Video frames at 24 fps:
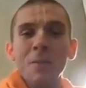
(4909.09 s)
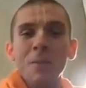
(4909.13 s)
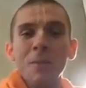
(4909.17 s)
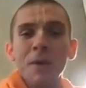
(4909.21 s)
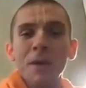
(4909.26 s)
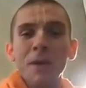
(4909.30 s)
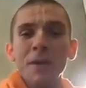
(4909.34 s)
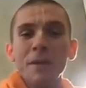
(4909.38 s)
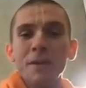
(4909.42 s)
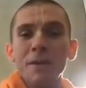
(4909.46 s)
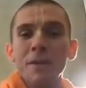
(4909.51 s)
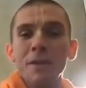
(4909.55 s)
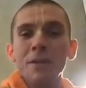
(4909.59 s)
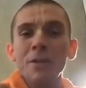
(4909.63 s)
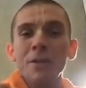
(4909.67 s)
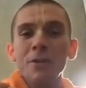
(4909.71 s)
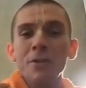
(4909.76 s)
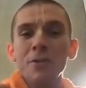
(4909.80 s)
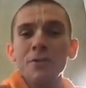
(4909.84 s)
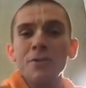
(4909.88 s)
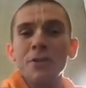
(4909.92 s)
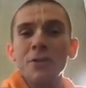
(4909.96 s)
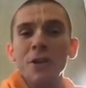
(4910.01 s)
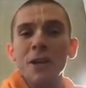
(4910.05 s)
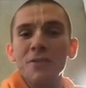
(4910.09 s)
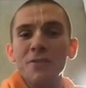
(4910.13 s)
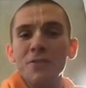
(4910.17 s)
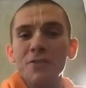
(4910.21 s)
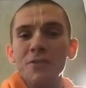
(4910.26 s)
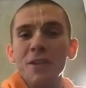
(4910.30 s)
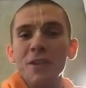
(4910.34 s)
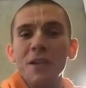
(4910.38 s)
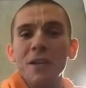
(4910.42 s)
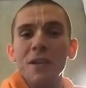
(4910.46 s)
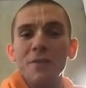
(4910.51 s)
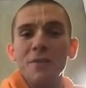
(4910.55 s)
but you're starting to
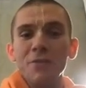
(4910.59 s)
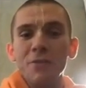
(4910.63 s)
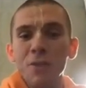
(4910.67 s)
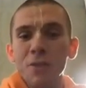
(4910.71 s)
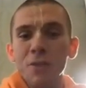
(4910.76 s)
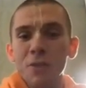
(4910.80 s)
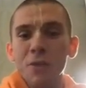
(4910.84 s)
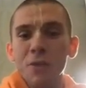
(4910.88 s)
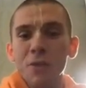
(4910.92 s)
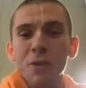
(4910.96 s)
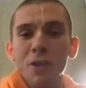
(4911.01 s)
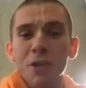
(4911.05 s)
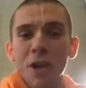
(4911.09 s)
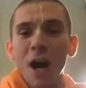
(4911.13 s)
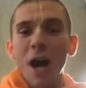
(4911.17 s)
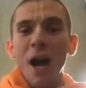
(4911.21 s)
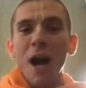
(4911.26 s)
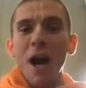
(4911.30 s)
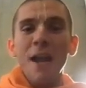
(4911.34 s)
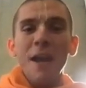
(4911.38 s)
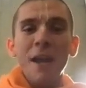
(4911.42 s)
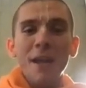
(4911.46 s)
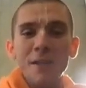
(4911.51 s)
think of God